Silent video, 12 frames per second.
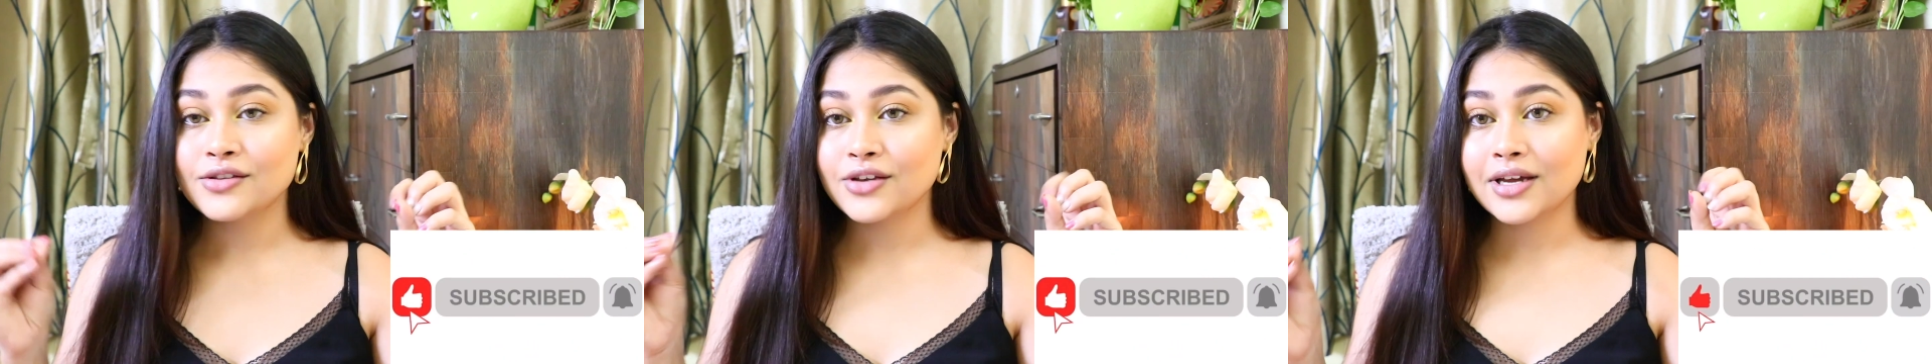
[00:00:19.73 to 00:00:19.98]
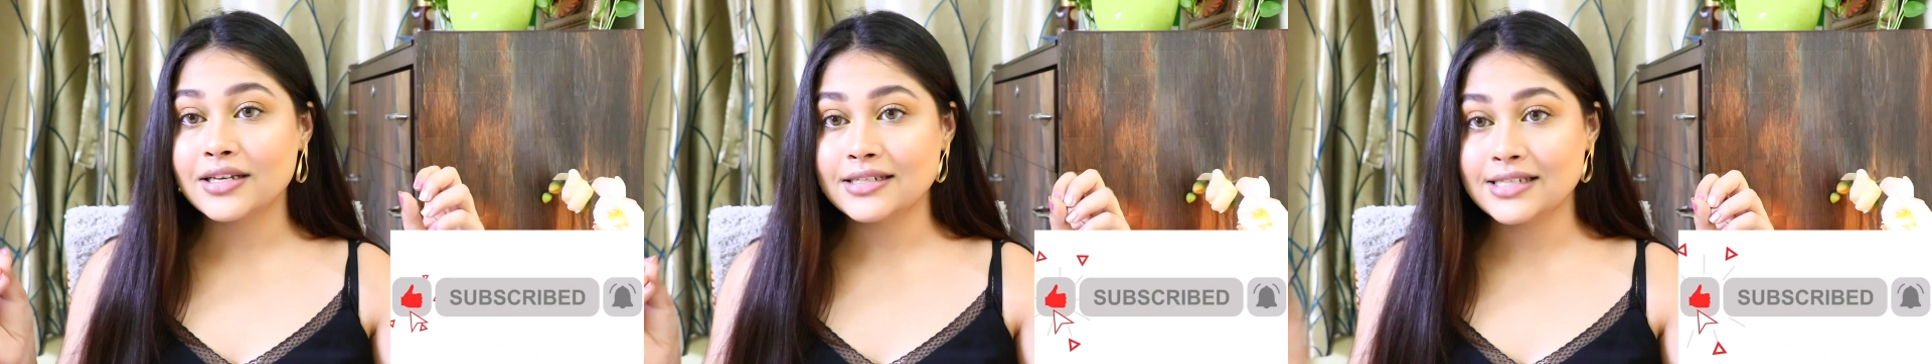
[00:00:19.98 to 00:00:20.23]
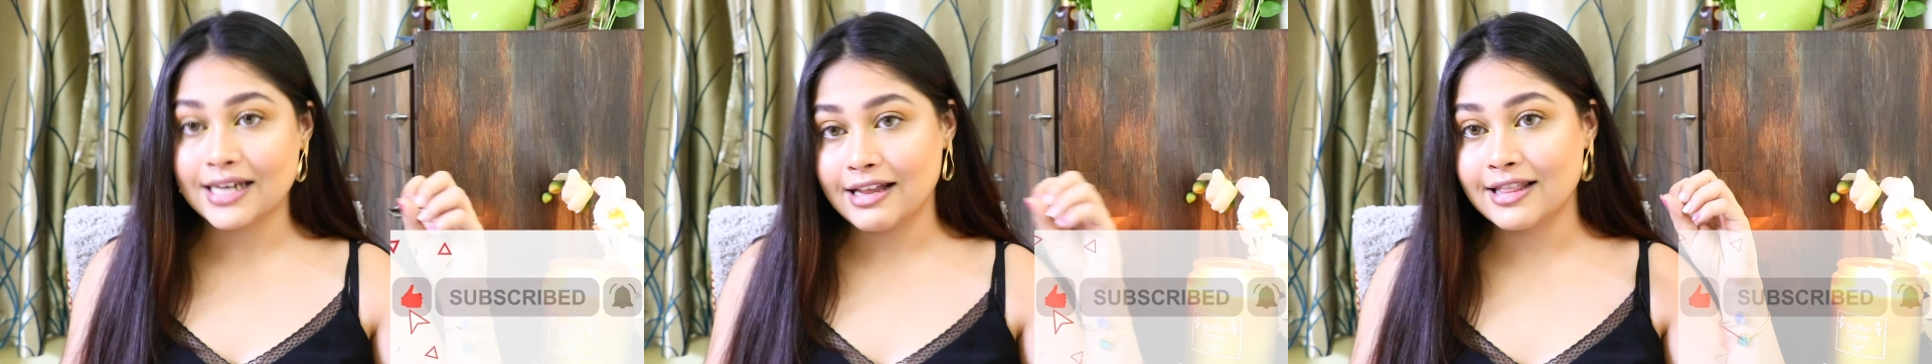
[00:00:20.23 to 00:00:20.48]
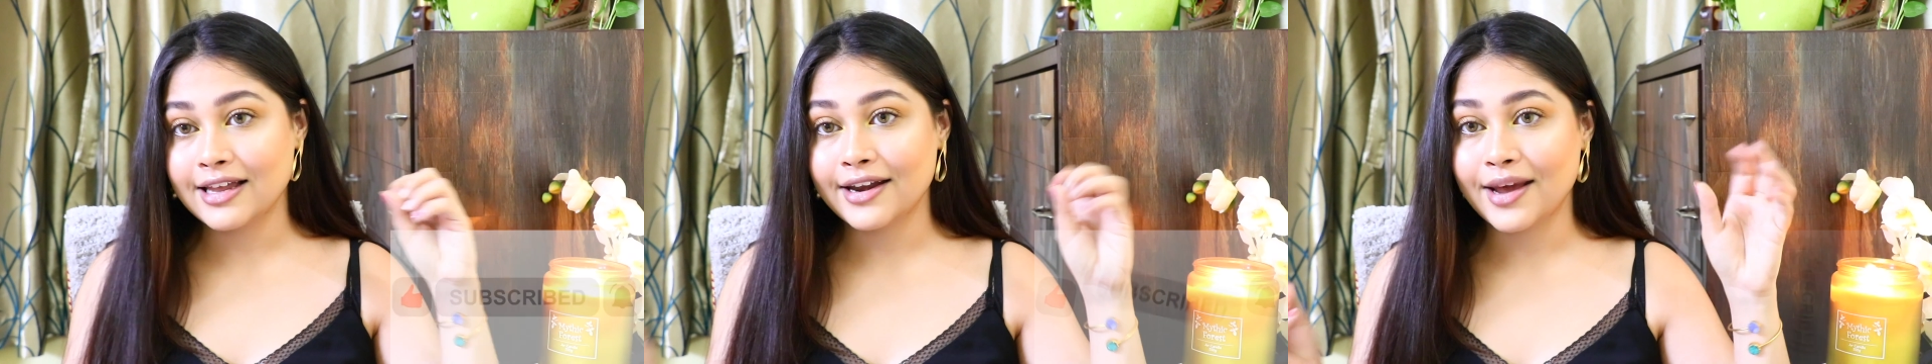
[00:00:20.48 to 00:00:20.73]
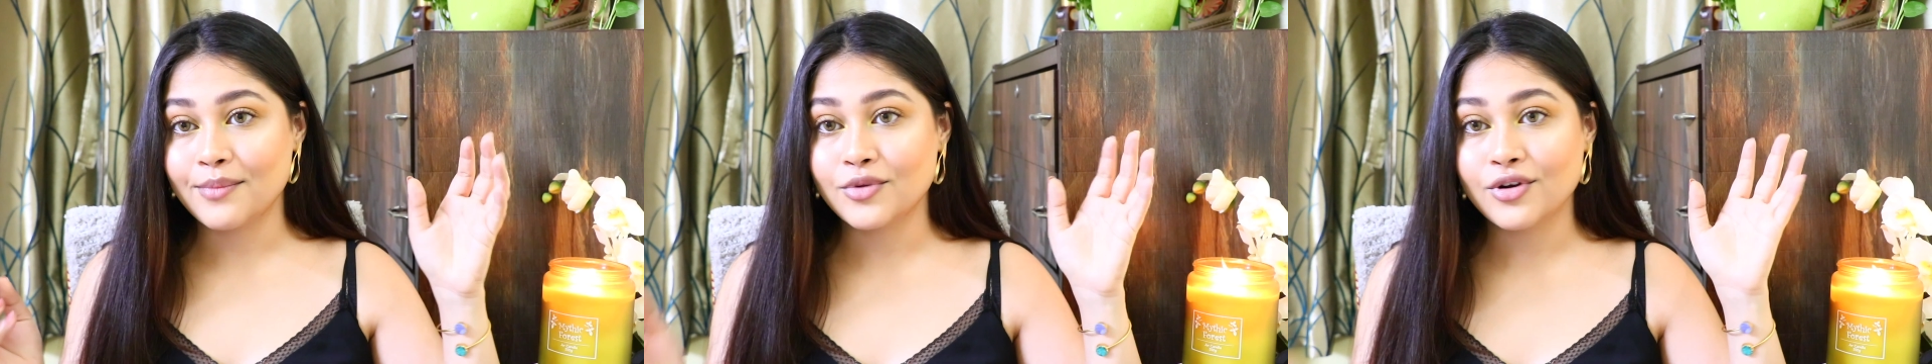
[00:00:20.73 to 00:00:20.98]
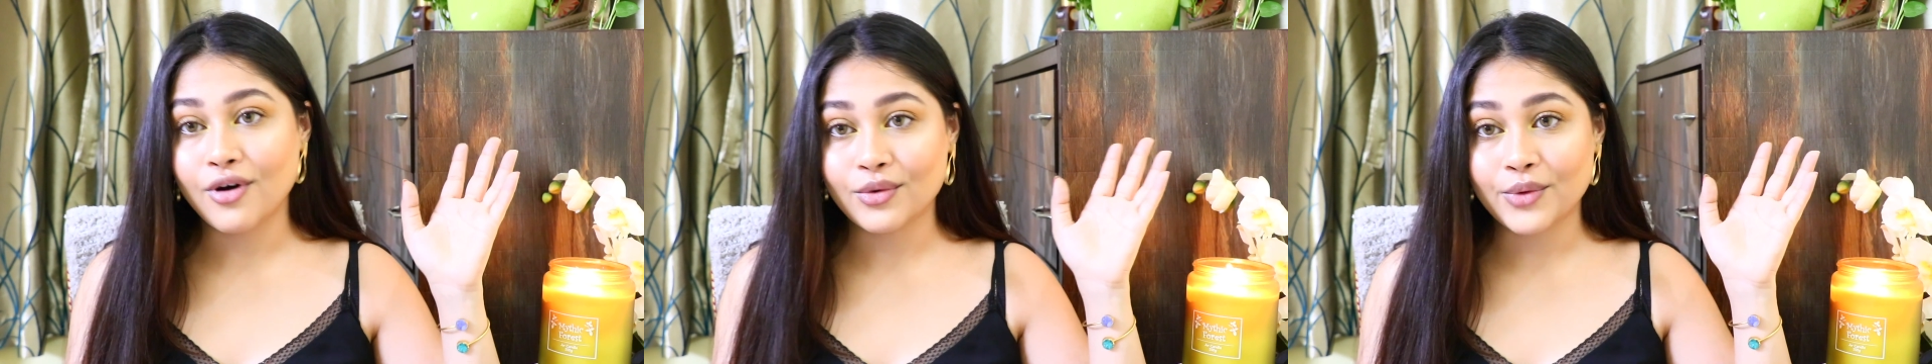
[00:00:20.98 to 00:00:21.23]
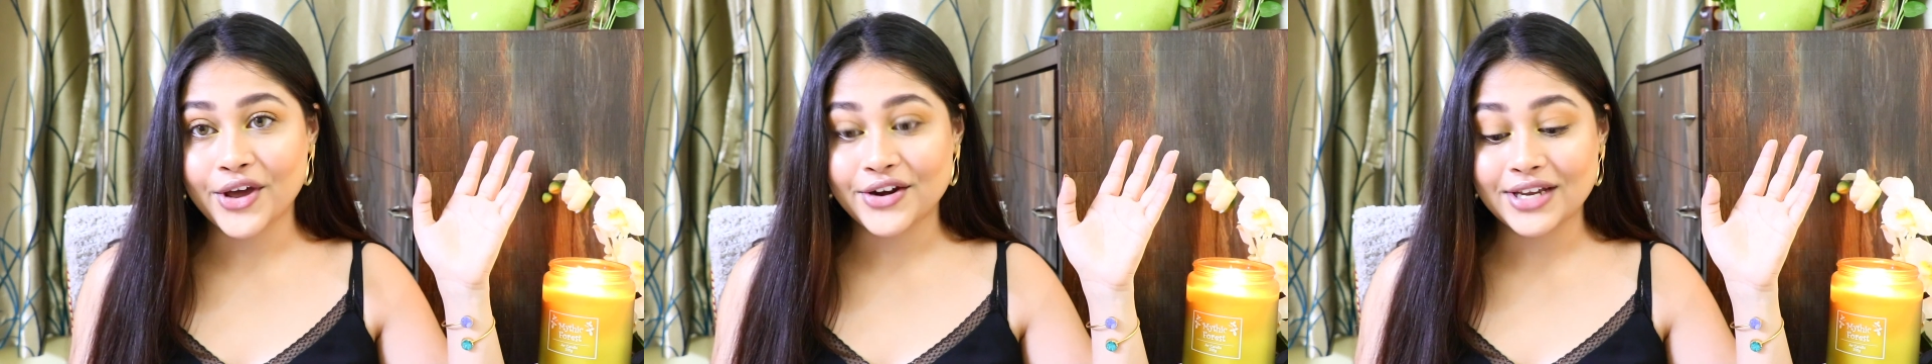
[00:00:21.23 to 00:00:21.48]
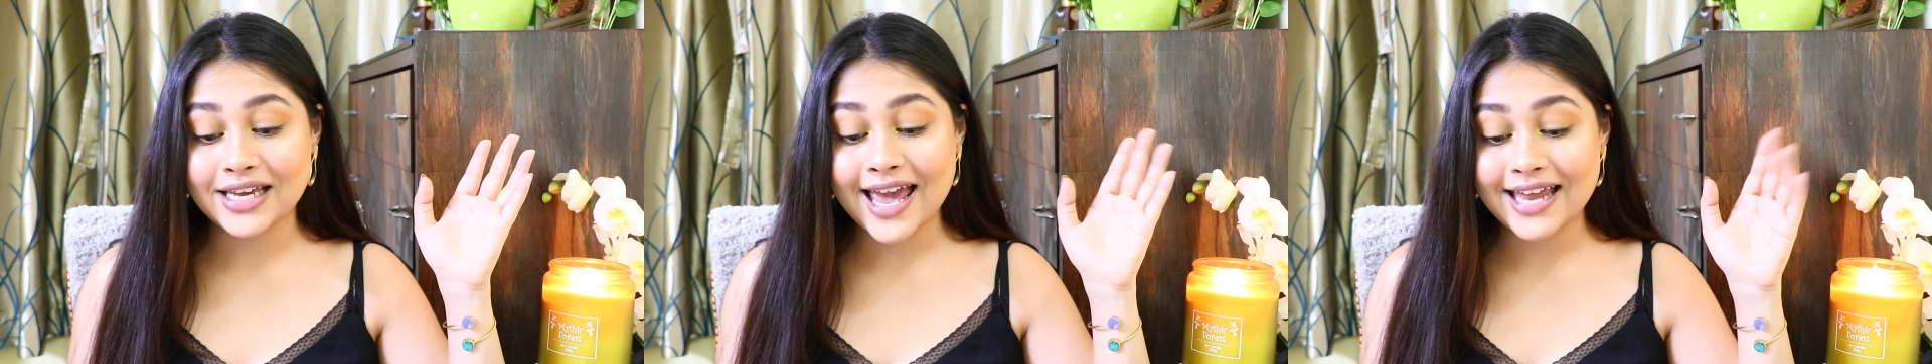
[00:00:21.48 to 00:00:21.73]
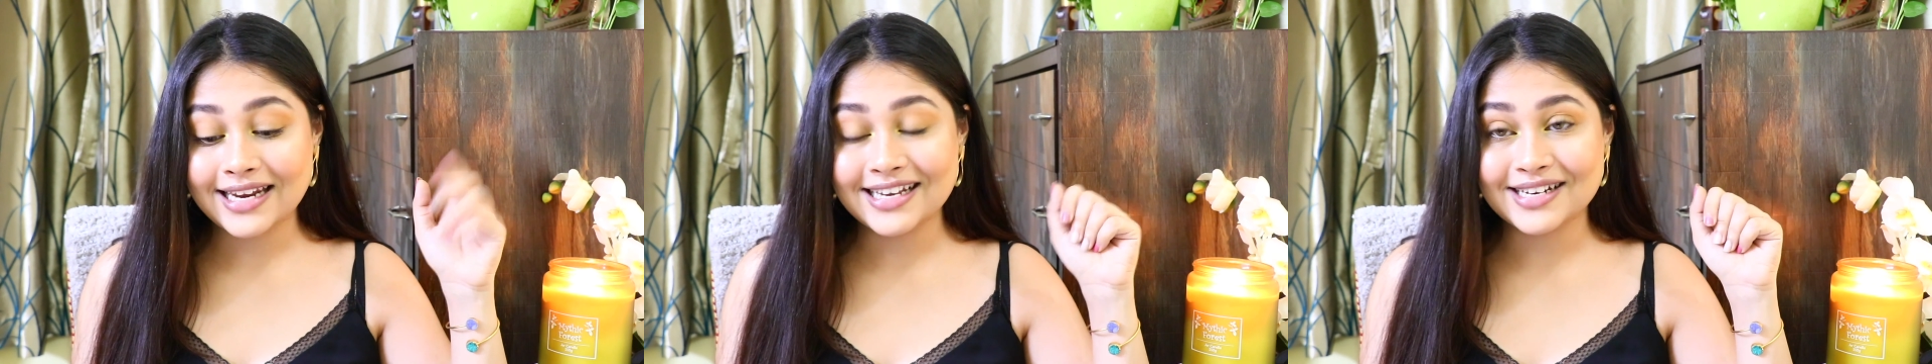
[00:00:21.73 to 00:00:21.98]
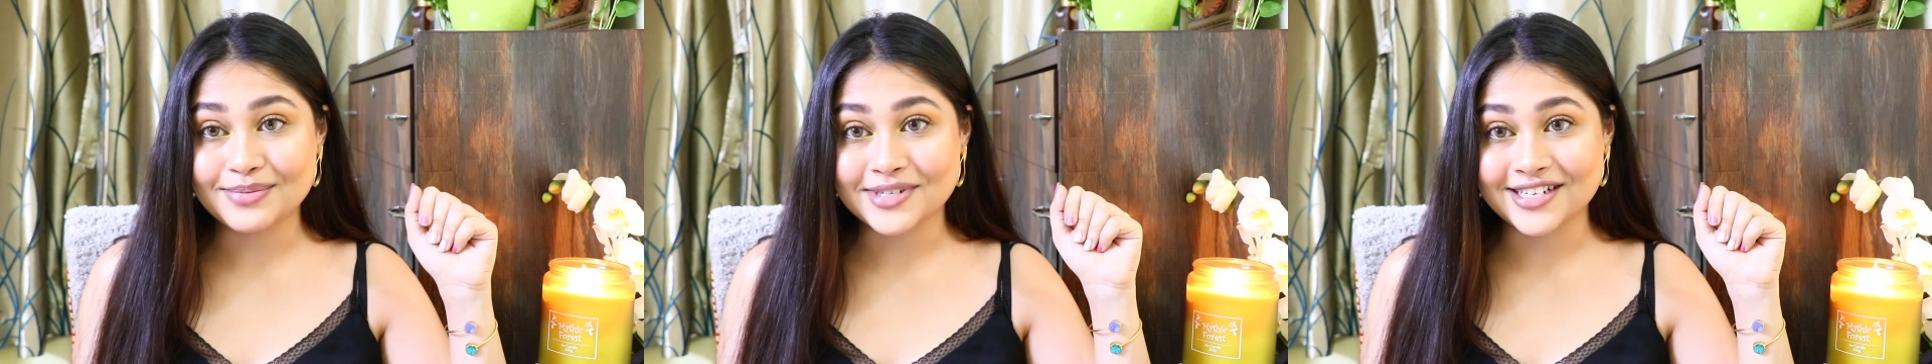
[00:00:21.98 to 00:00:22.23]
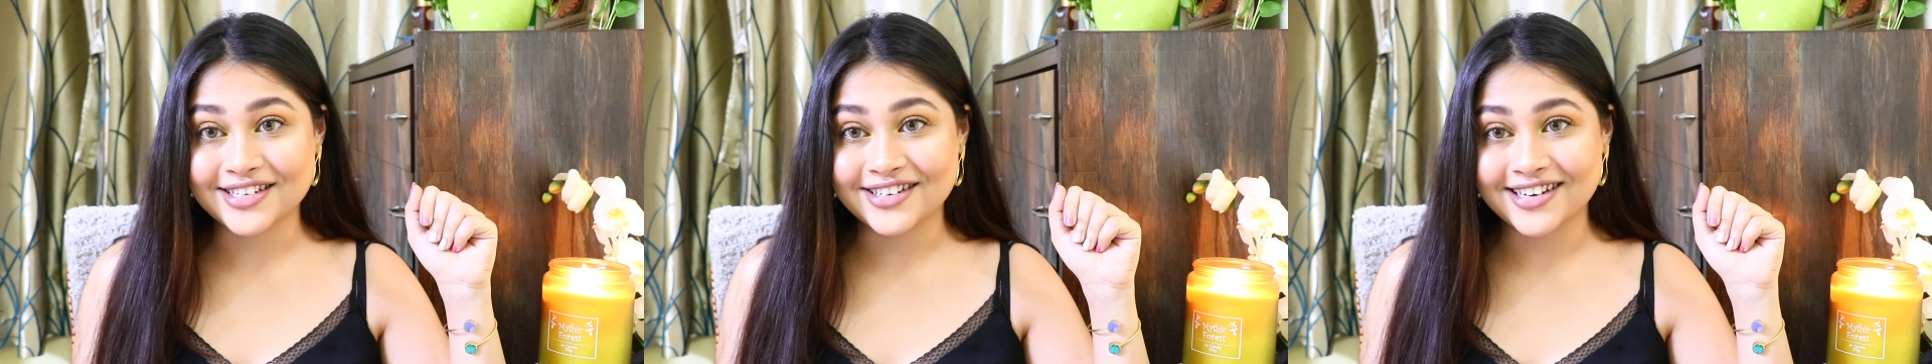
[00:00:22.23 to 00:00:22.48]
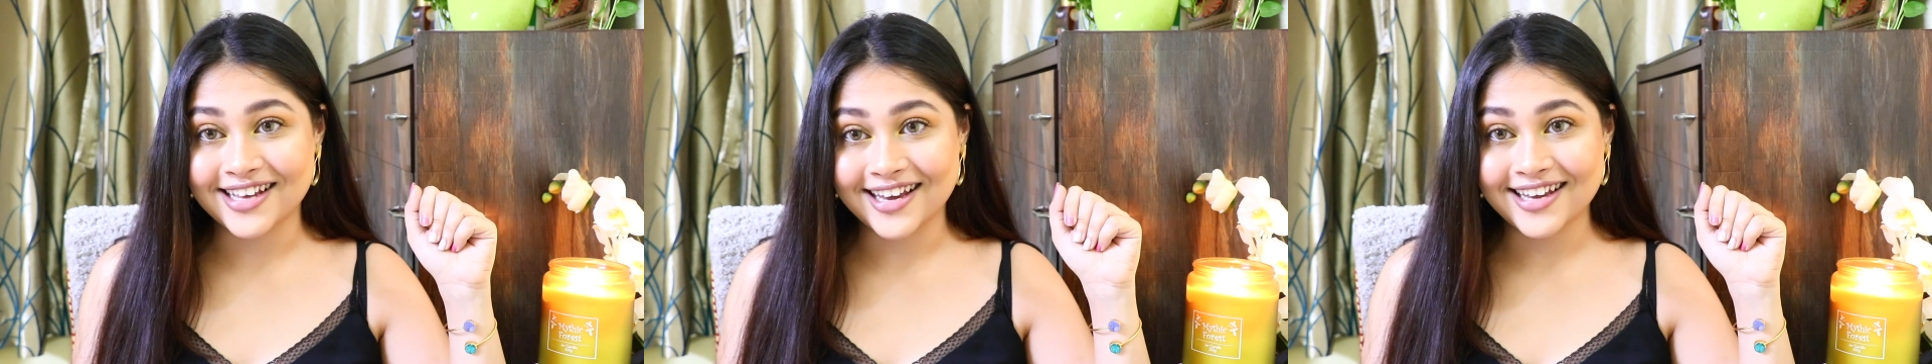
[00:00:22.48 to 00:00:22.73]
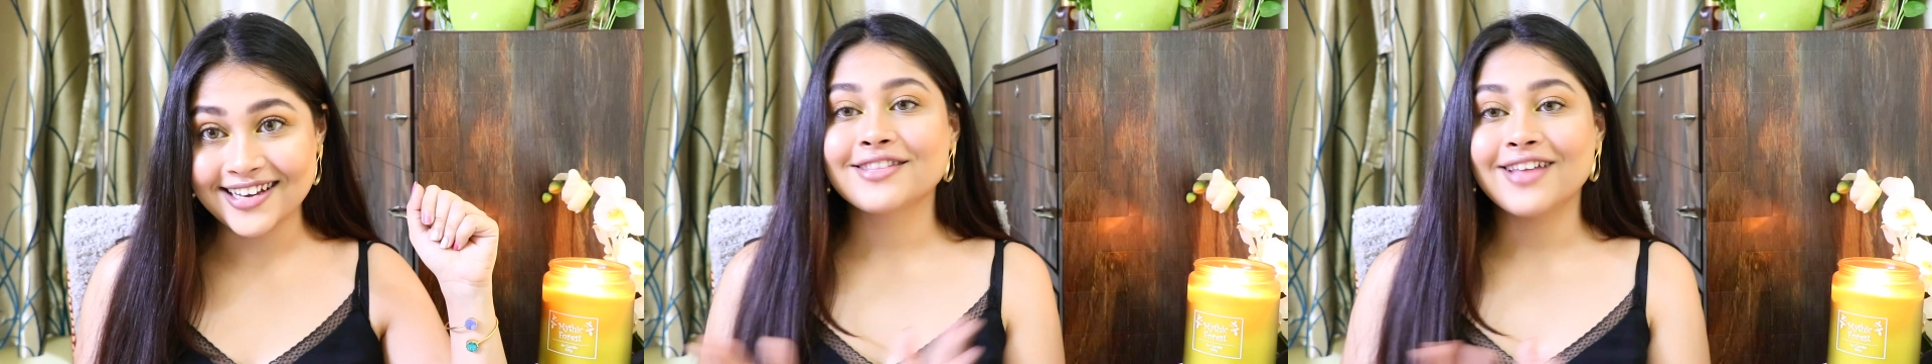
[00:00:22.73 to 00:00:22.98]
So you can tell that I'm not wearing any lipstick today.